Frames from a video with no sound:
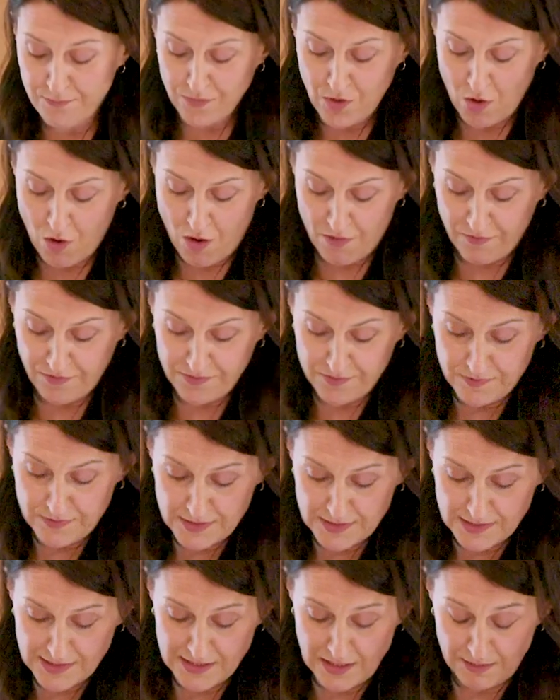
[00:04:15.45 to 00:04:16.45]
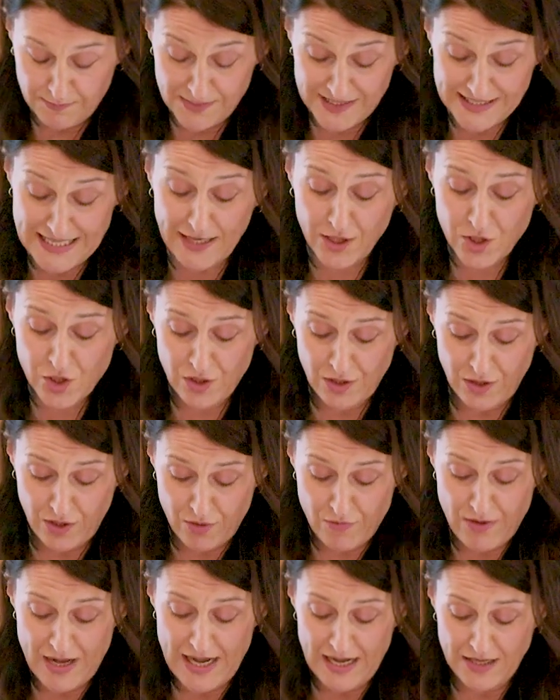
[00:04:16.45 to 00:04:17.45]
of subsection
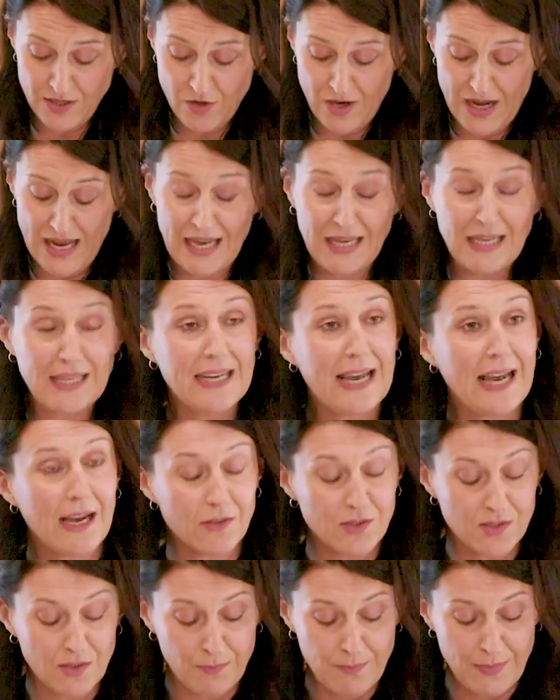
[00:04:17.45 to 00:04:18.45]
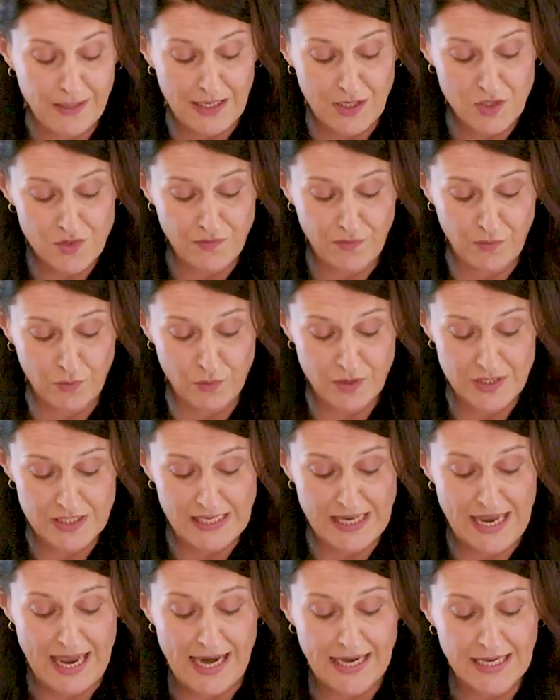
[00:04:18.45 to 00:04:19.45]
3 in your handouts on page
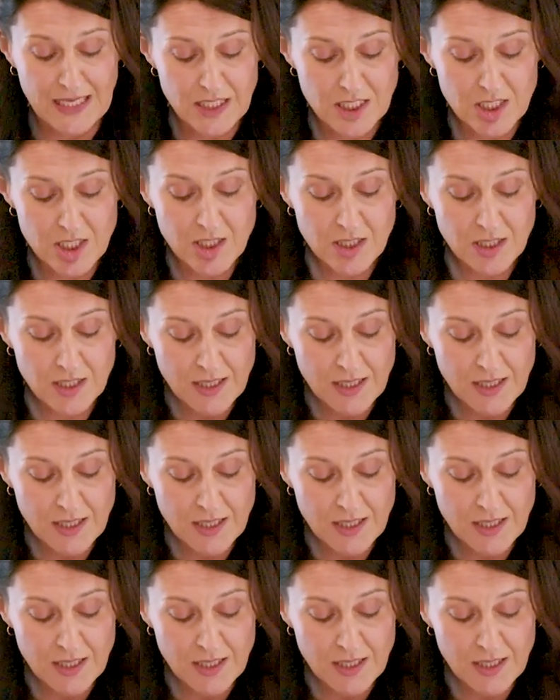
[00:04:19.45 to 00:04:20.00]
48